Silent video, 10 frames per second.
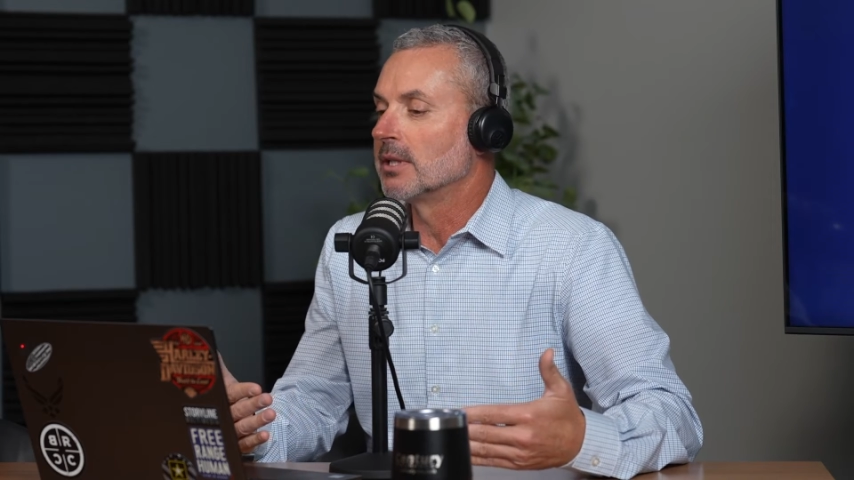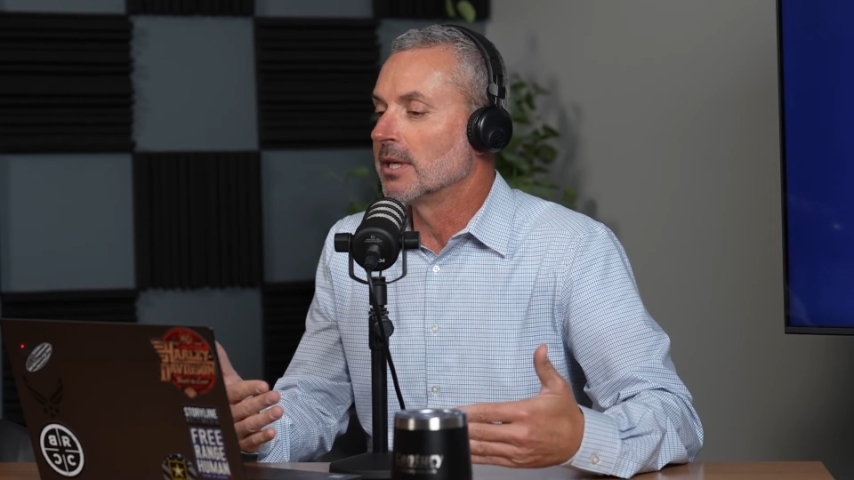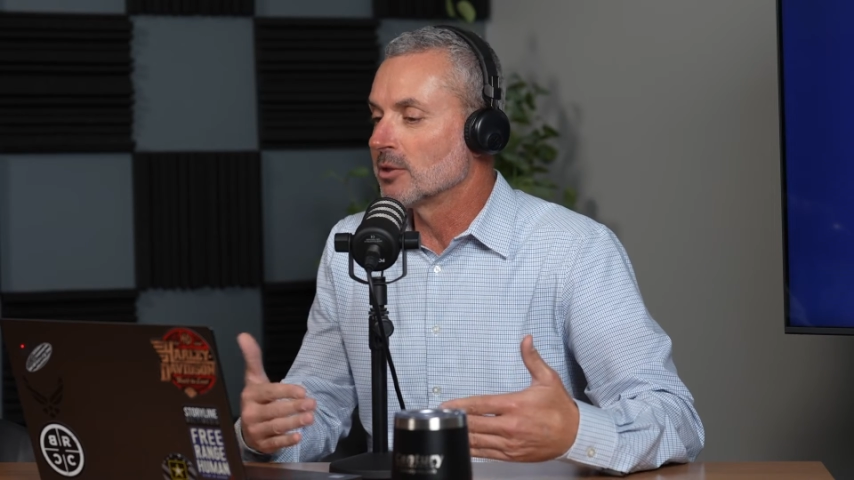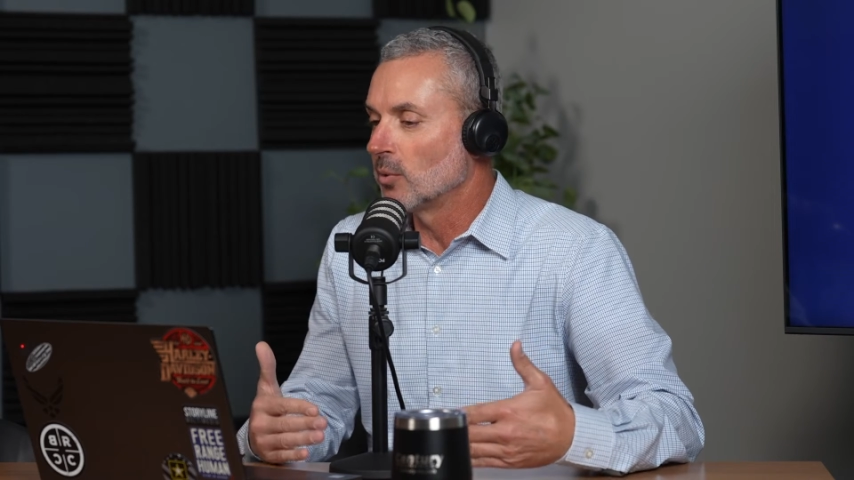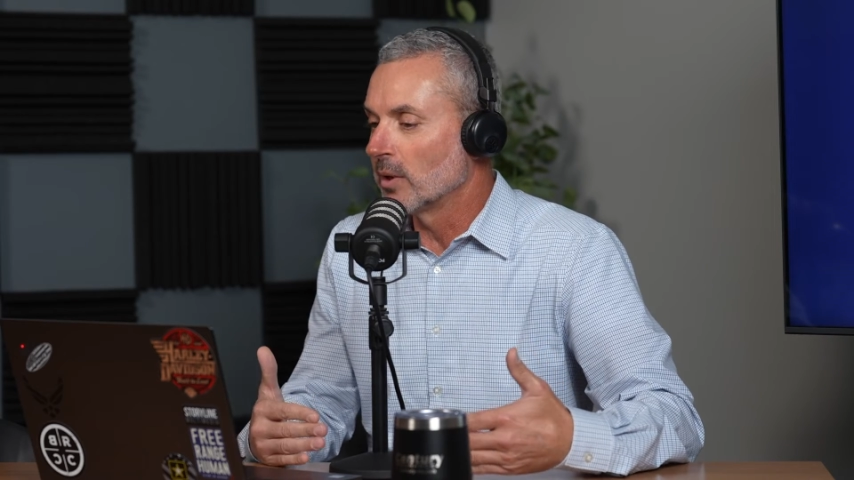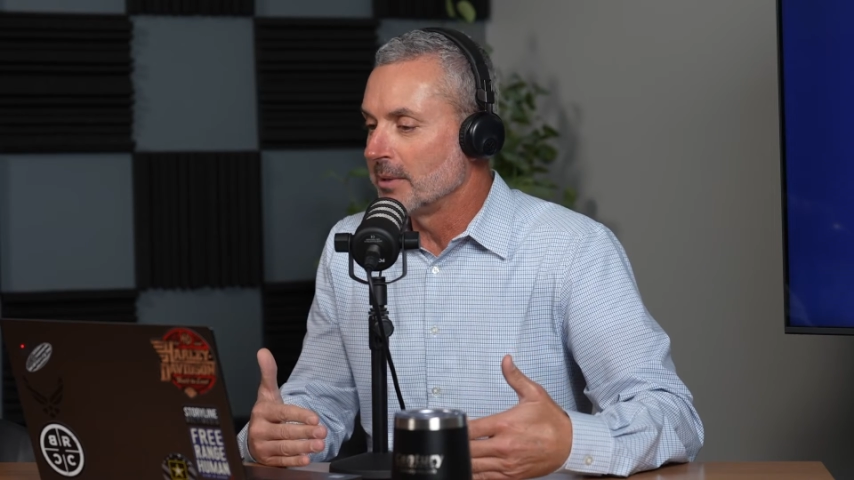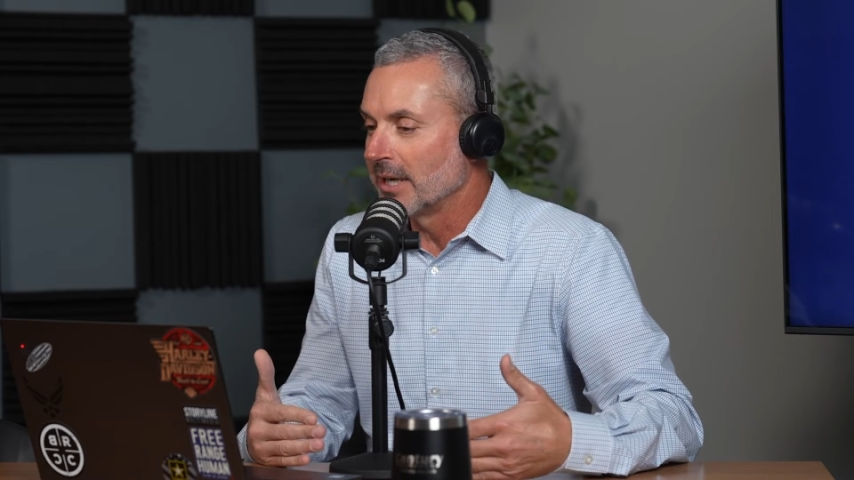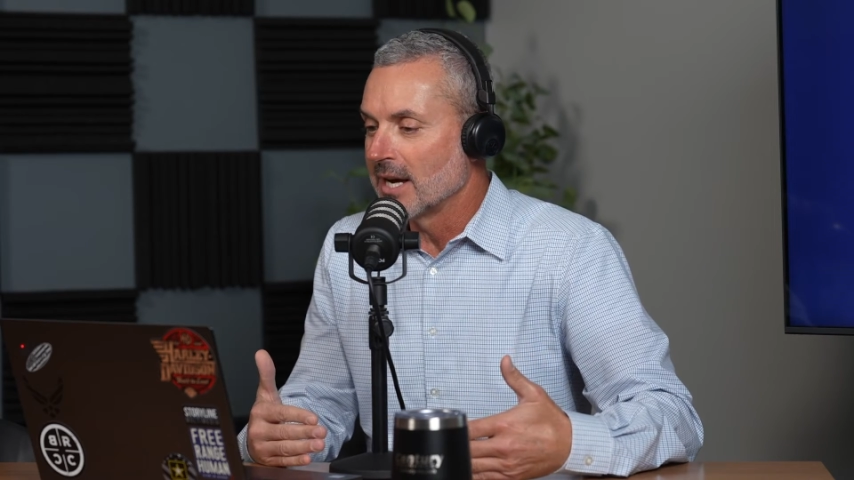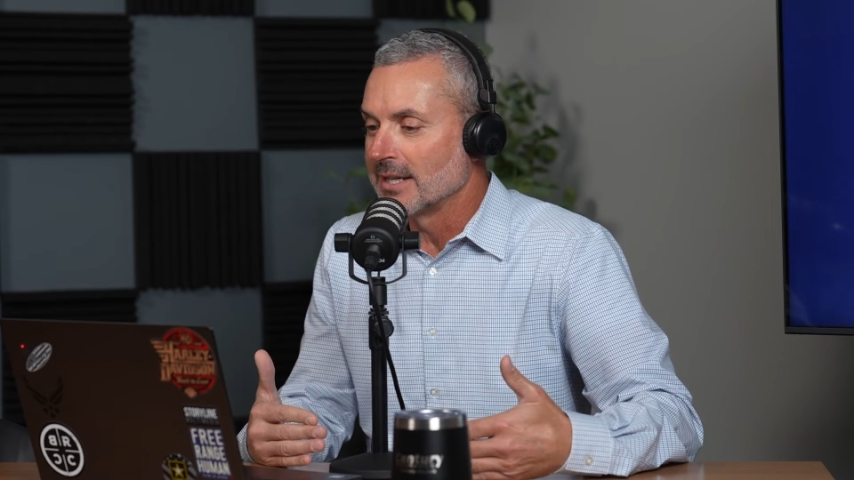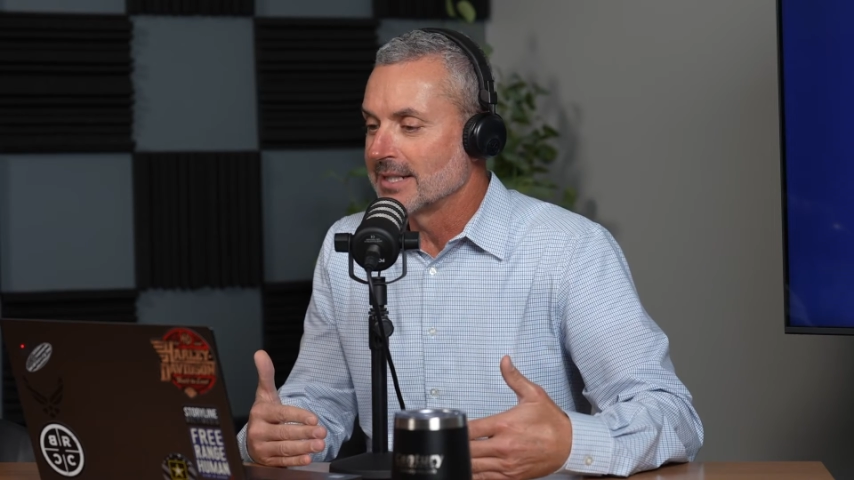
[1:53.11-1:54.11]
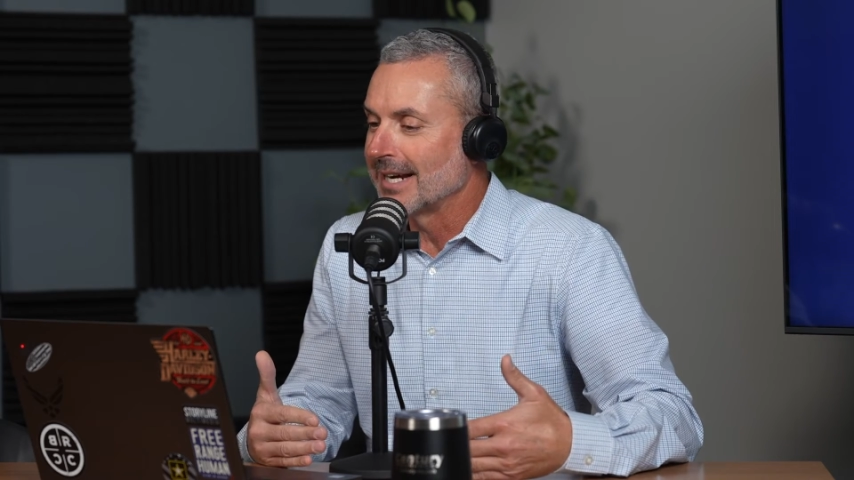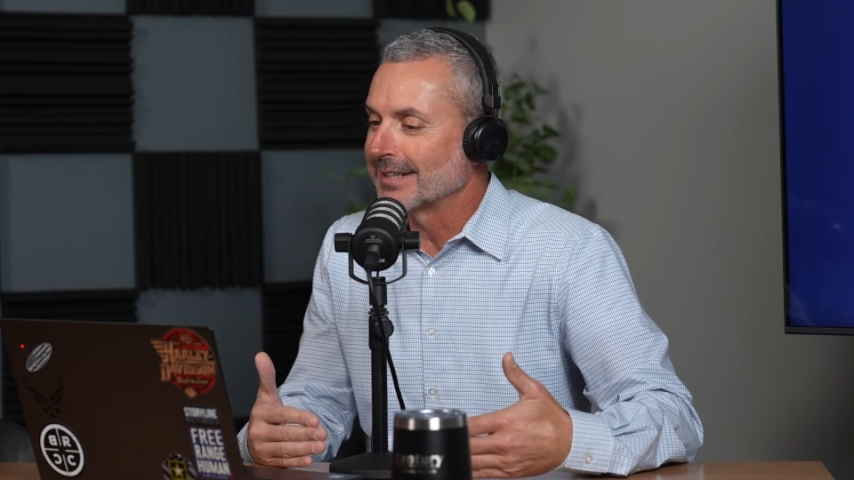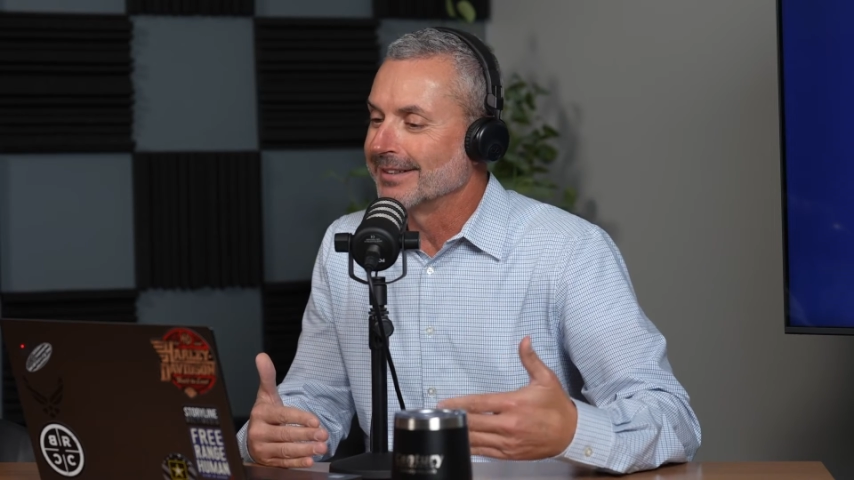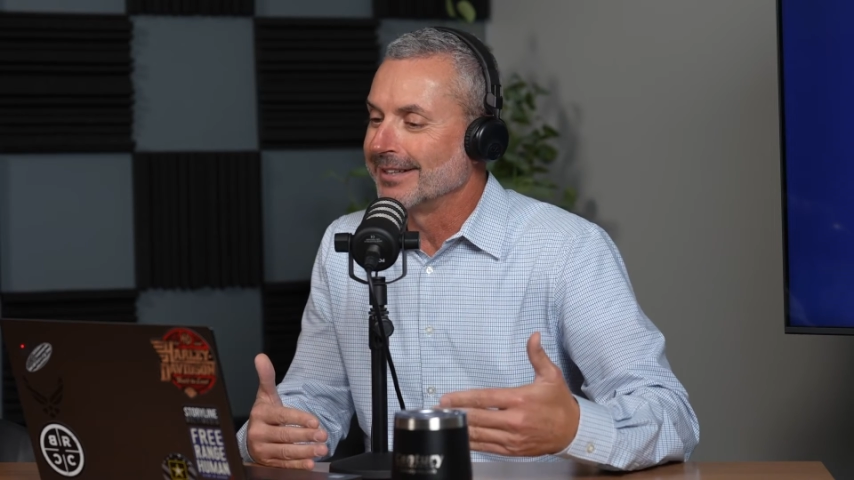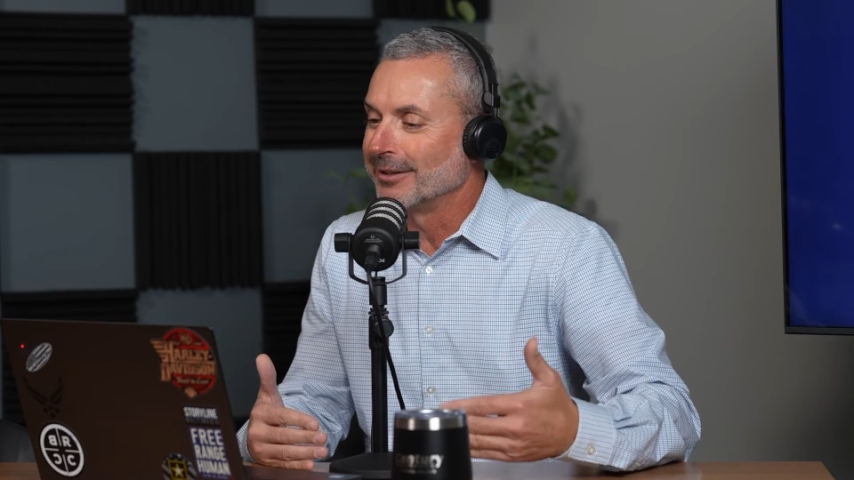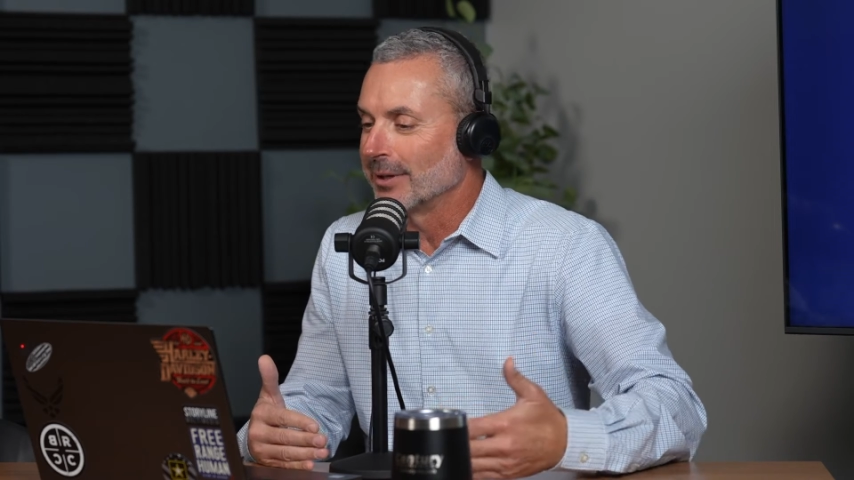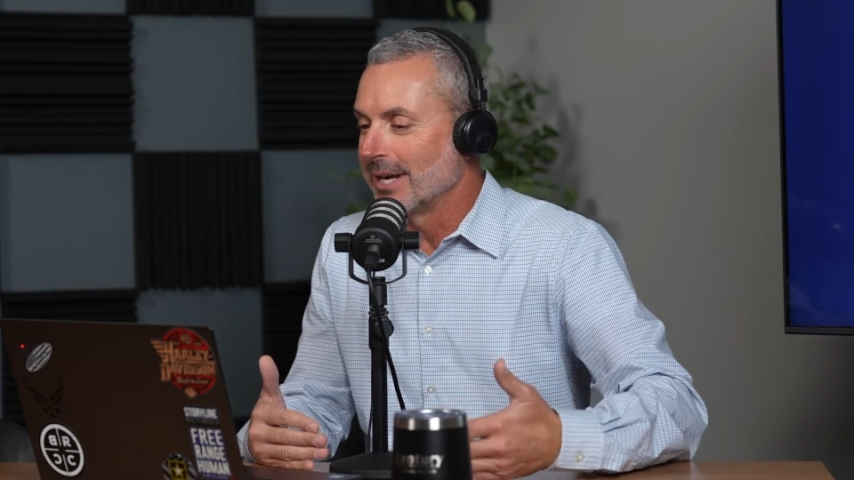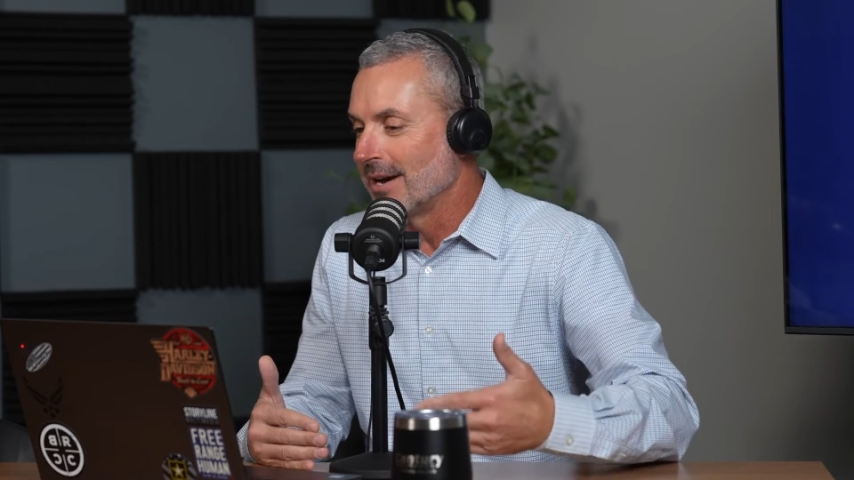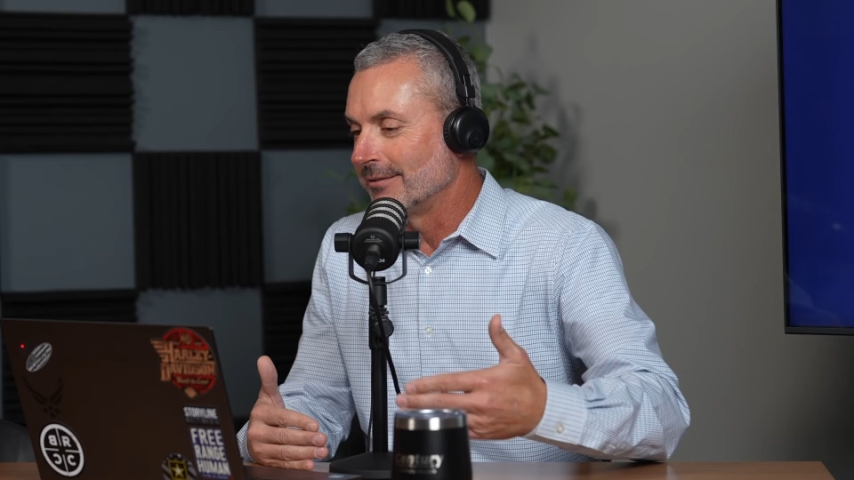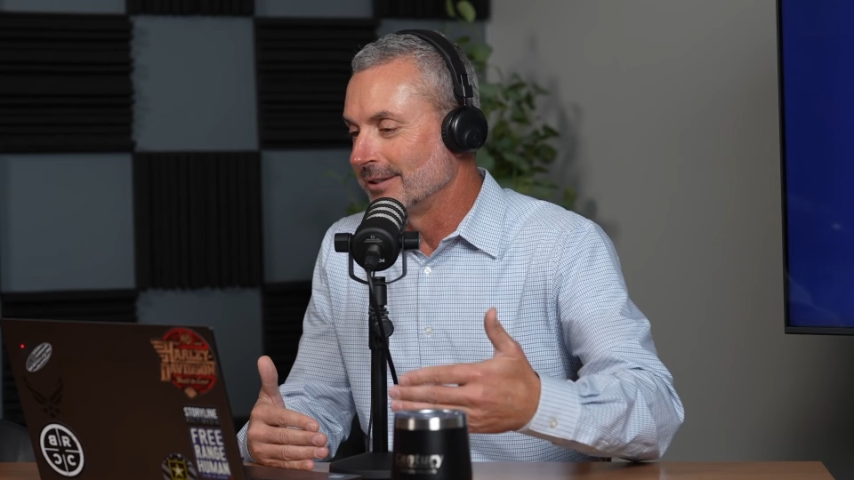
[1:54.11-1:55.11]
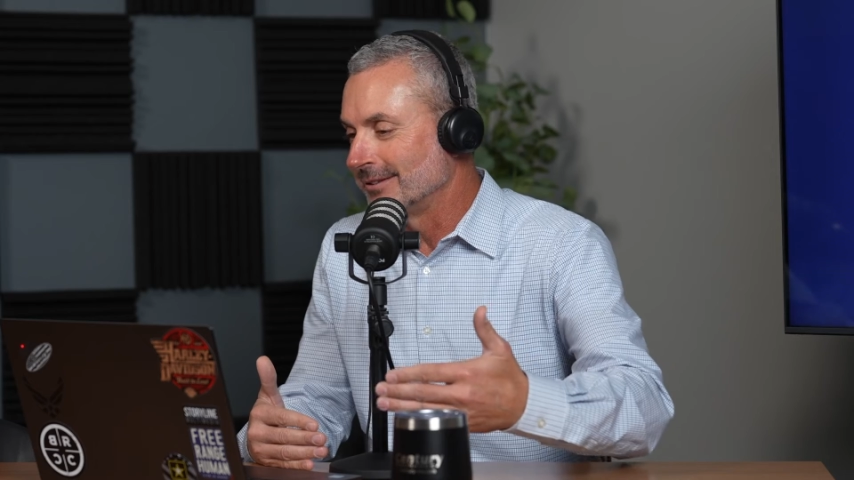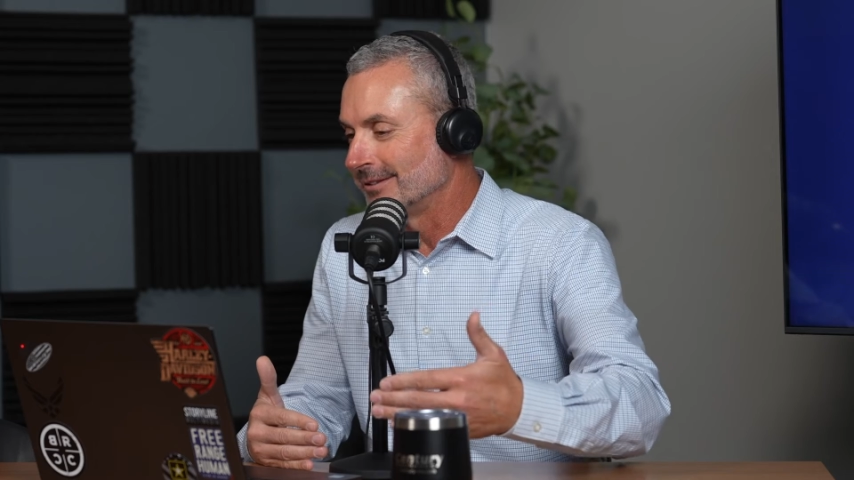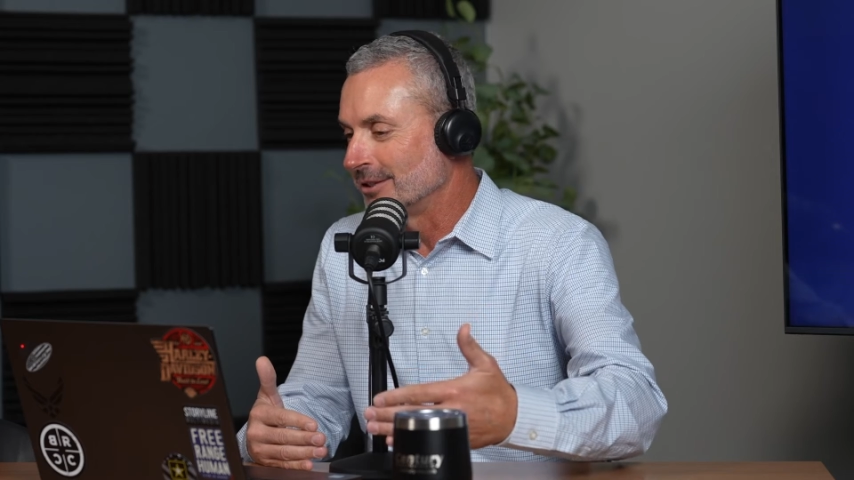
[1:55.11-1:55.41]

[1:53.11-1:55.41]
that doesn't want to be contacted and they only have it